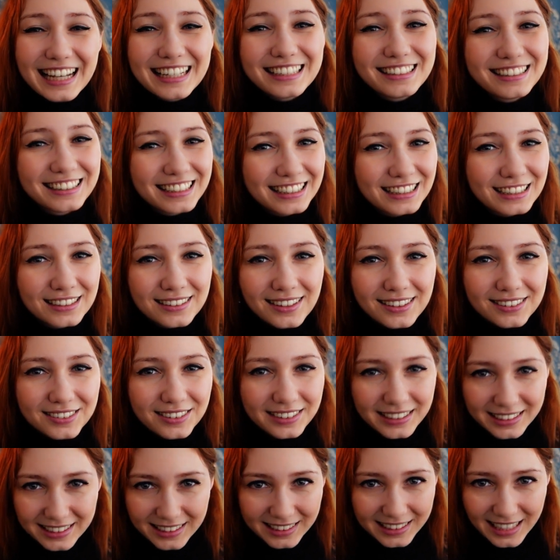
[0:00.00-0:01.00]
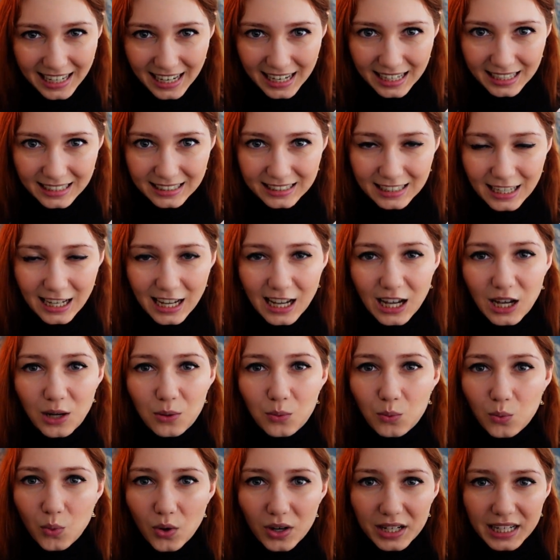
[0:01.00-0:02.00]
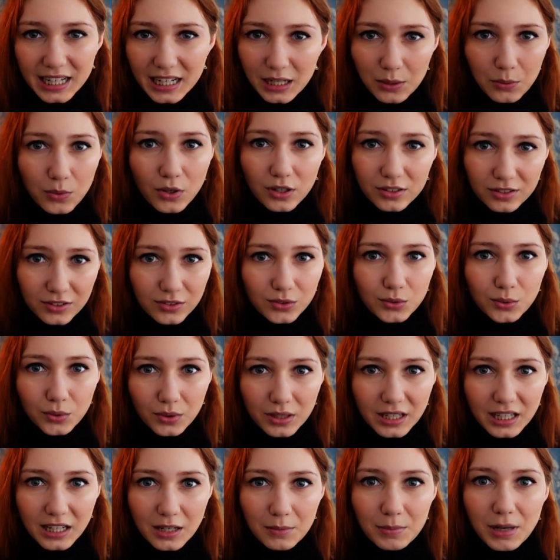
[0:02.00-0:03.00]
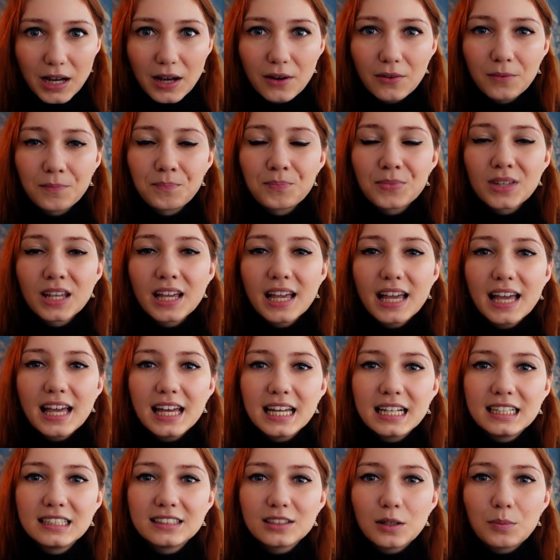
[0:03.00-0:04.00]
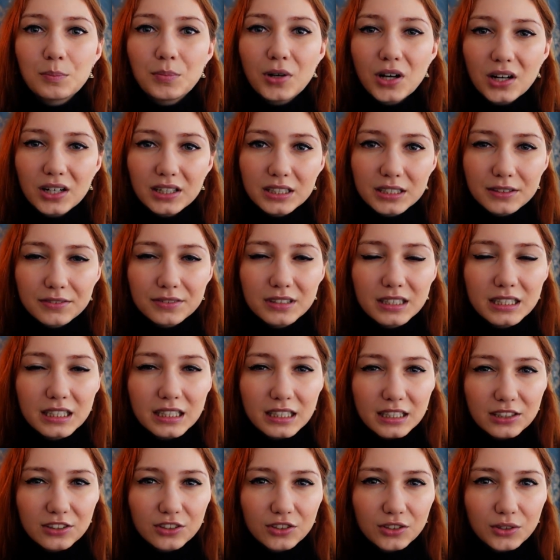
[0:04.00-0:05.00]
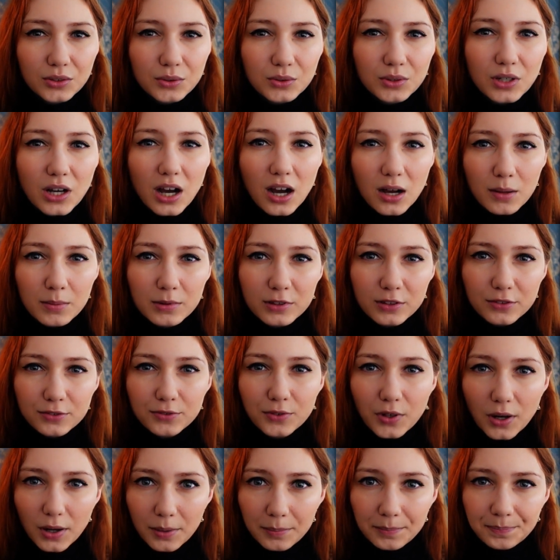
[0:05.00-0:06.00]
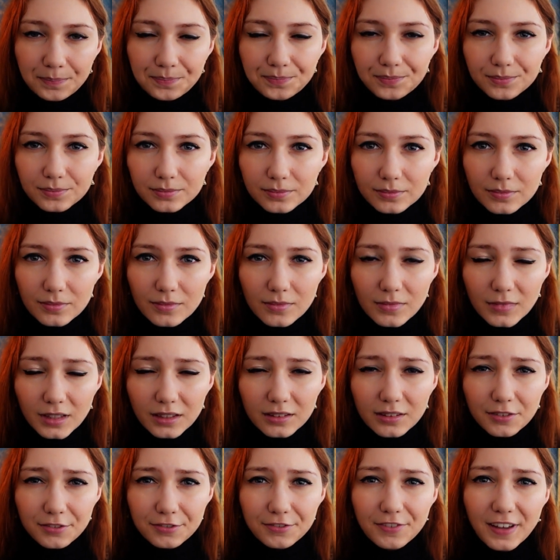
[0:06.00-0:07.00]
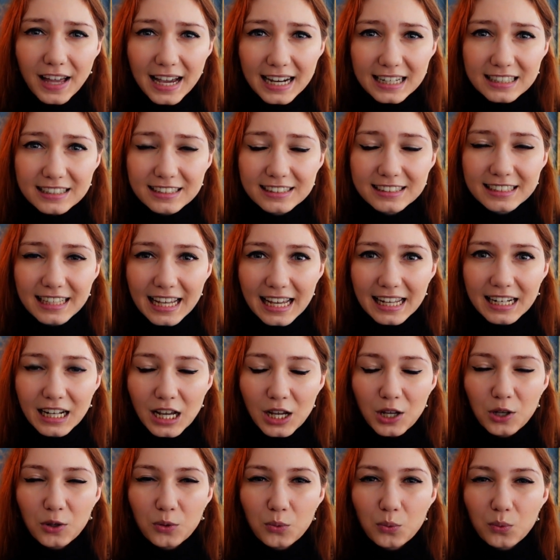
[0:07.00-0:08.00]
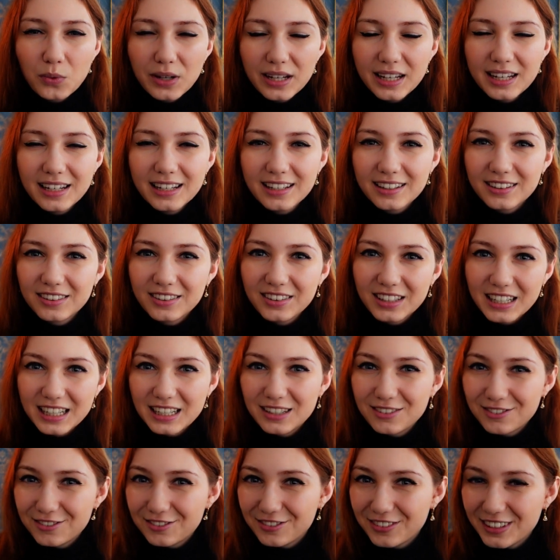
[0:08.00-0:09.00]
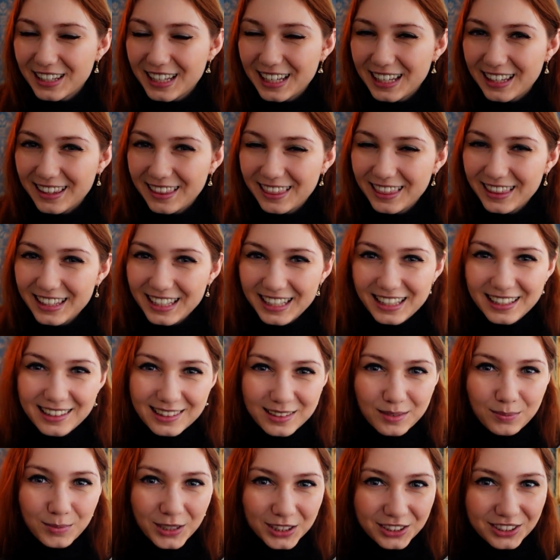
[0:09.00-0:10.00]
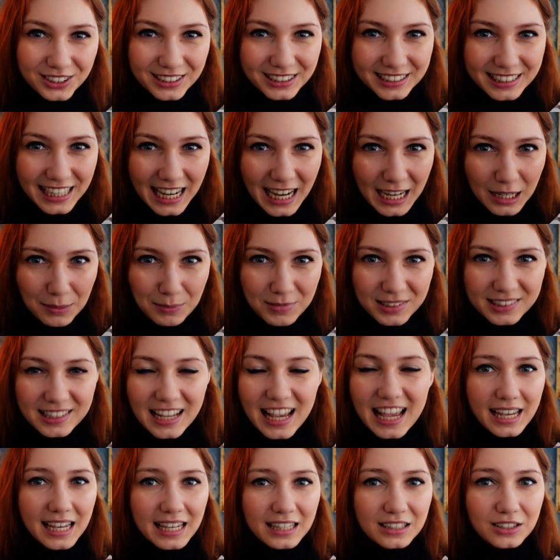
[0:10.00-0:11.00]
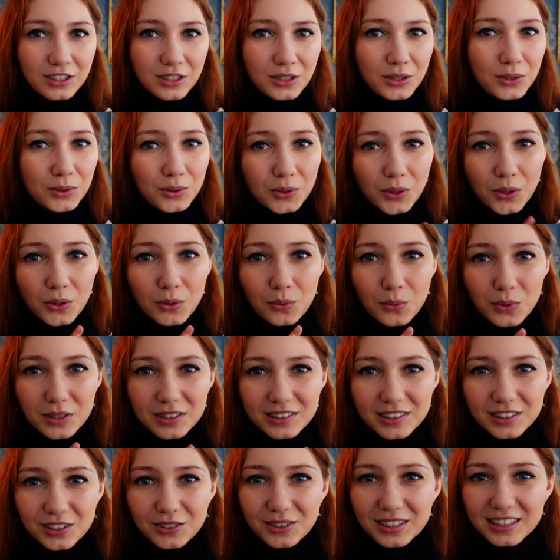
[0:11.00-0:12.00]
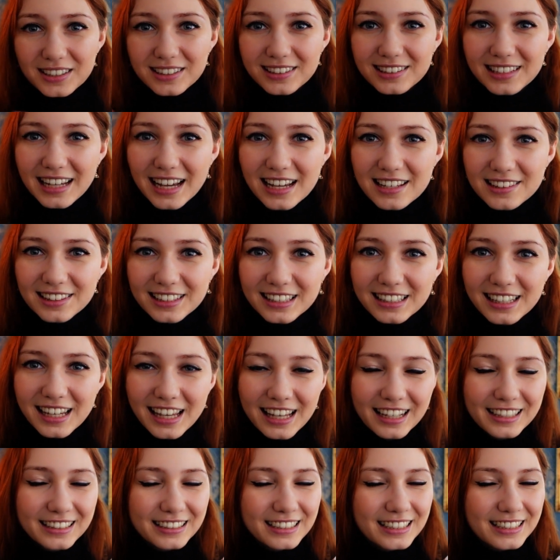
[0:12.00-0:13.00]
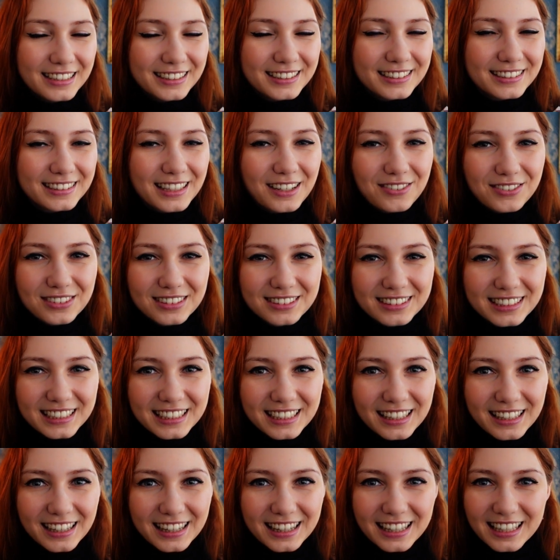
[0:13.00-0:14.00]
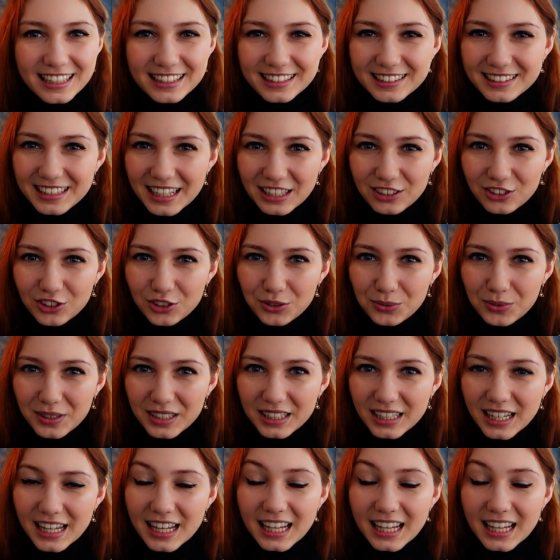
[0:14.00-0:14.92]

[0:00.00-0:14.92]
didn't understand what he was talking about. And part of the issue comes from the fact that we live in these modern times, and Hugo was criticizing the 17th century